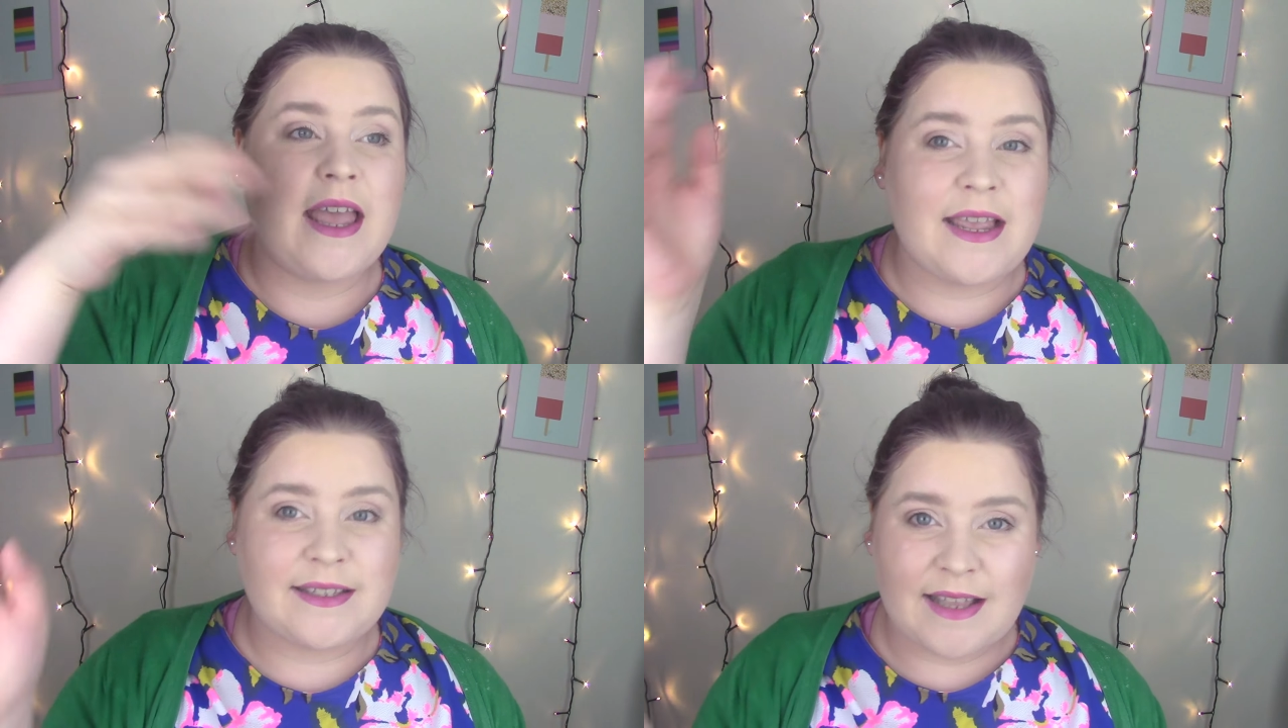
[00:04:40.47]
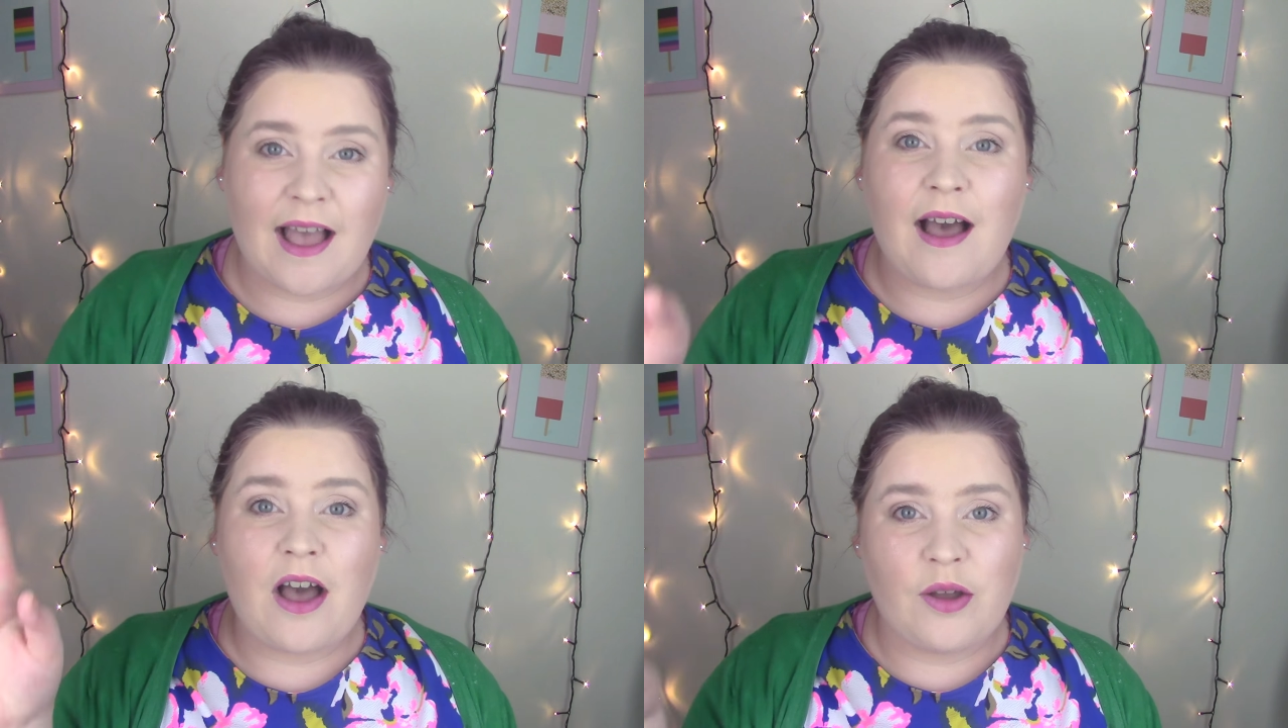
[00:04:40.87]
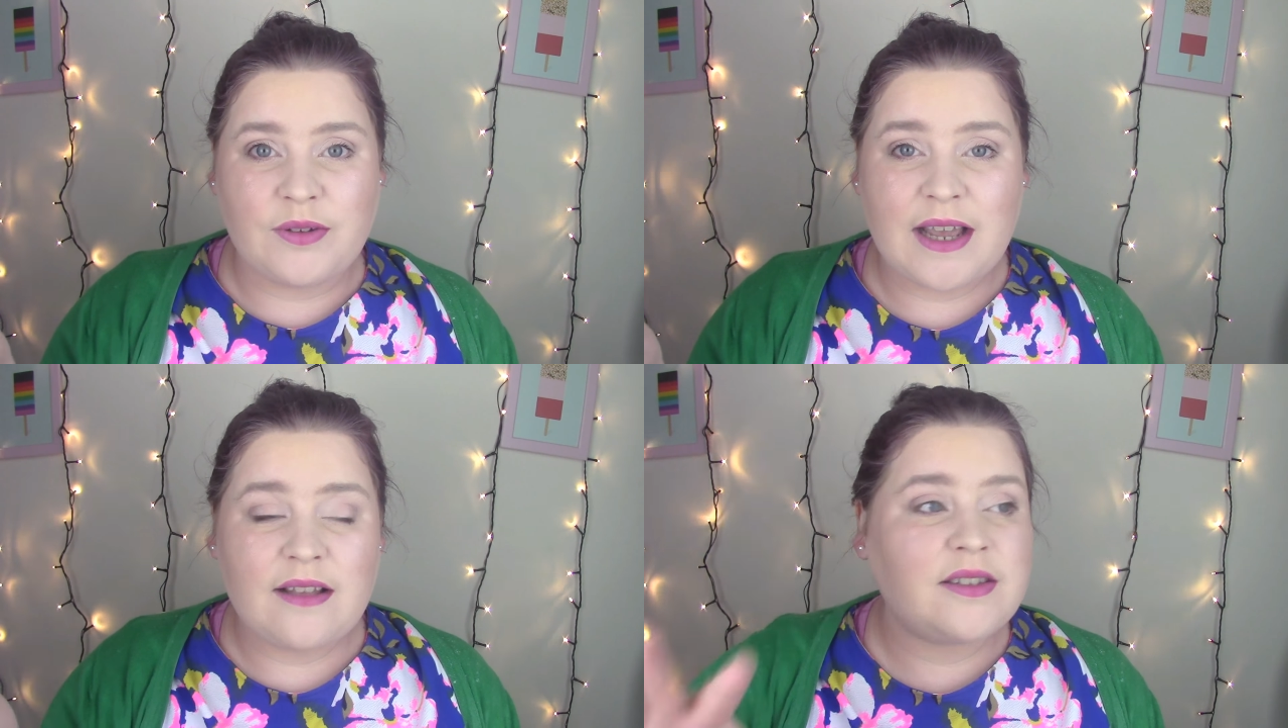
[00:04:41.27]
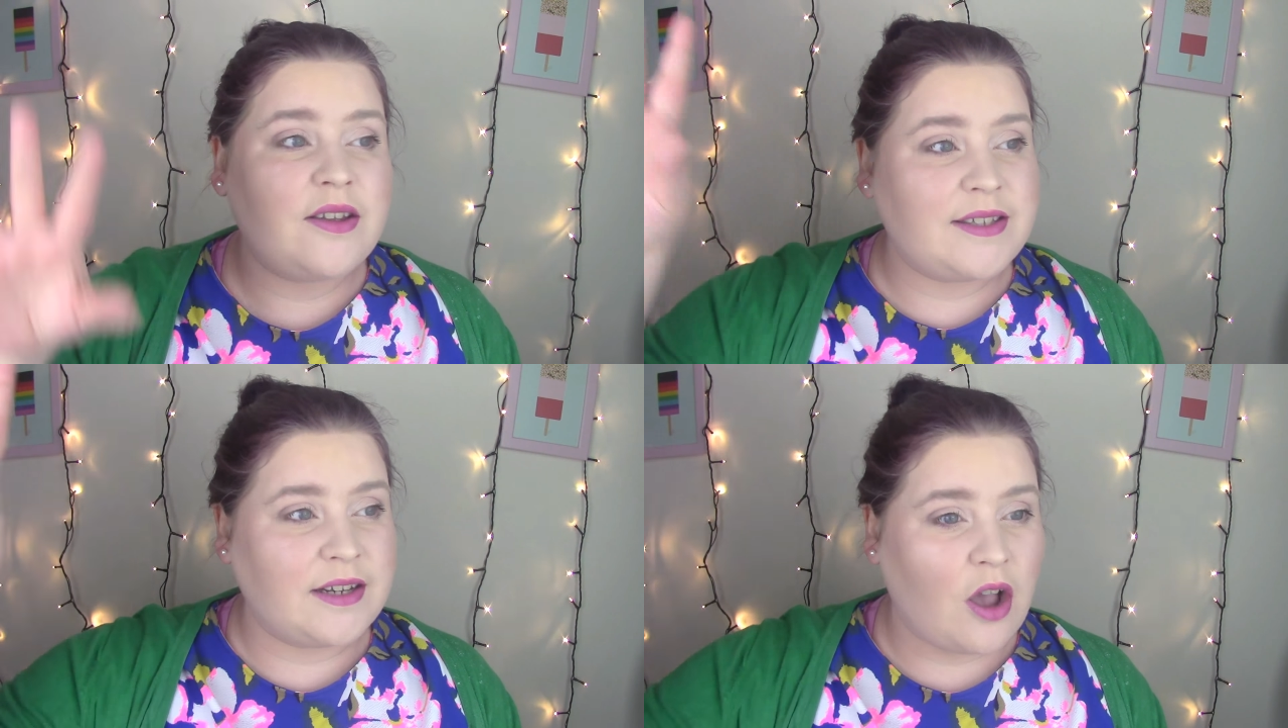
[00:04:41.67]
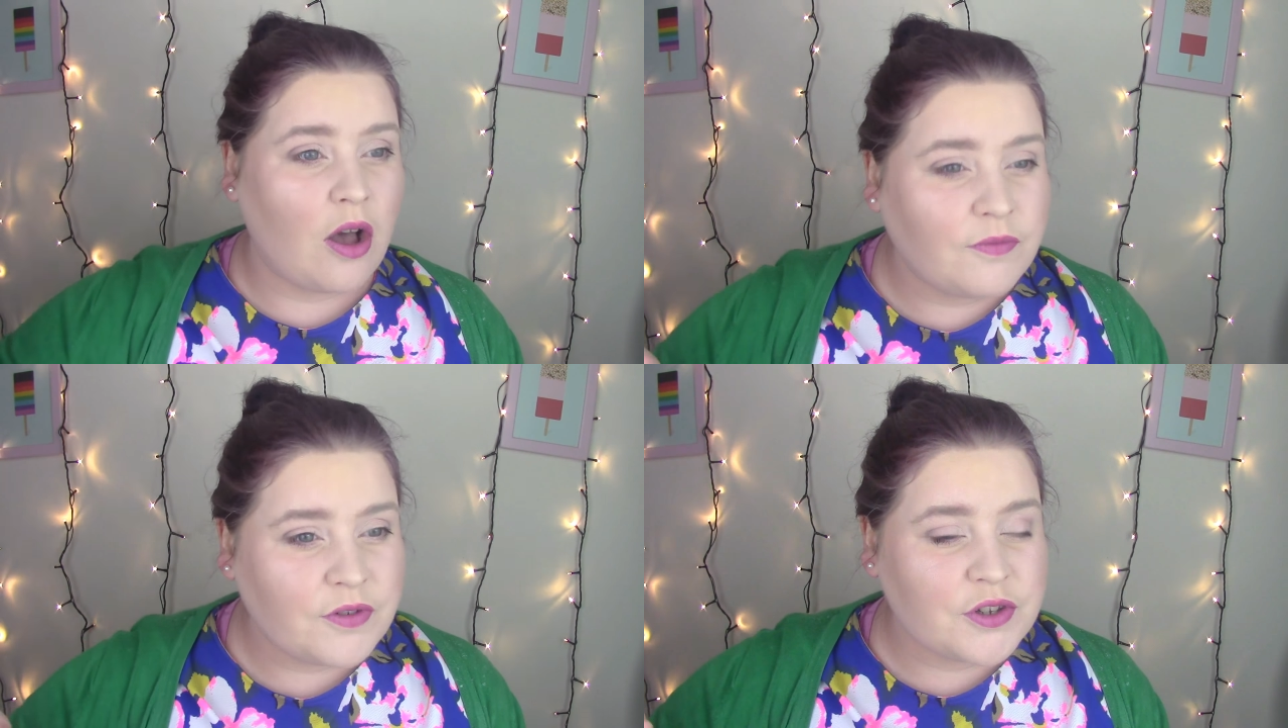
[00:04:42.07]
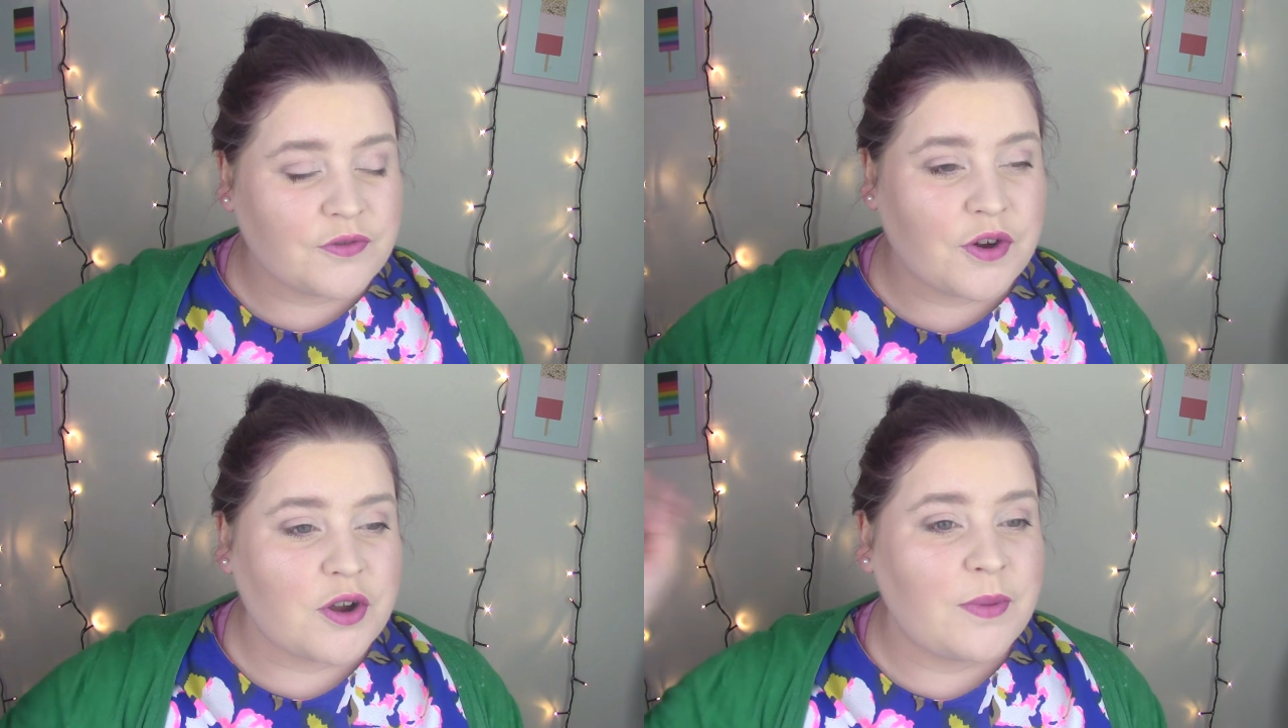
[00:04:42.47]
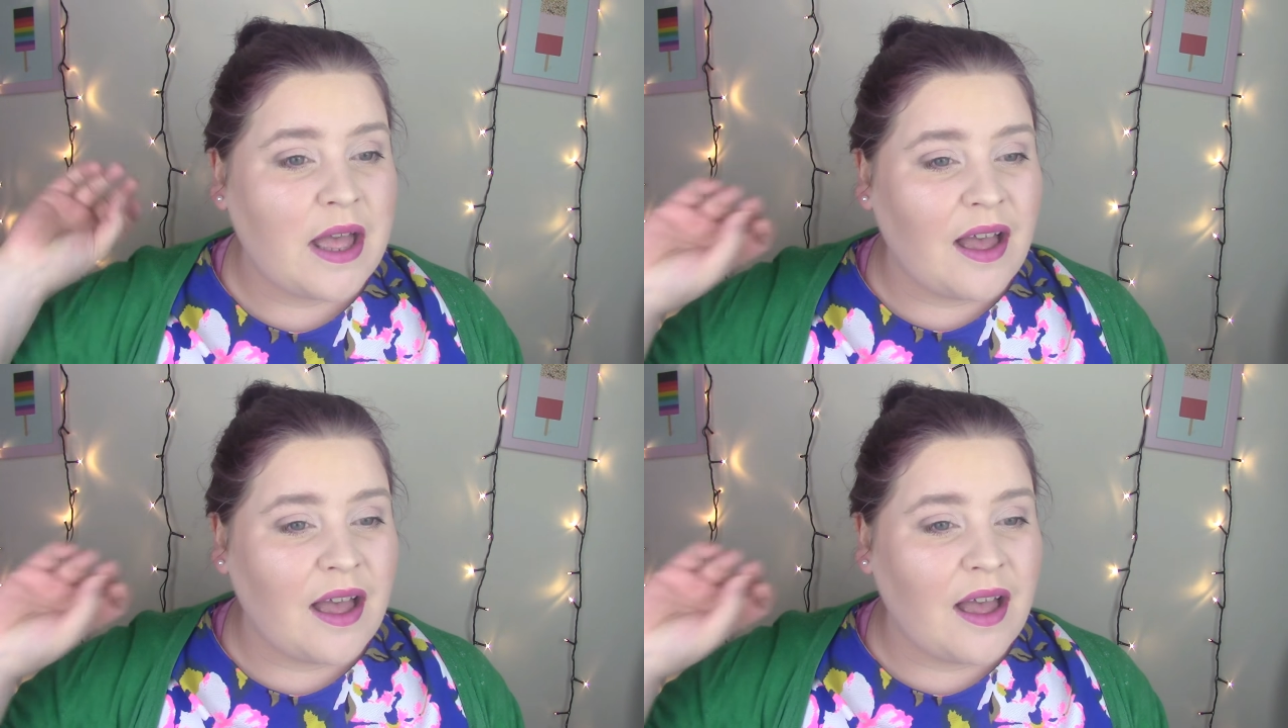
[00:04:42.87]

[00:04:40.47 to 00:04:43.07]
It's at a hotel, so it's in a conference room,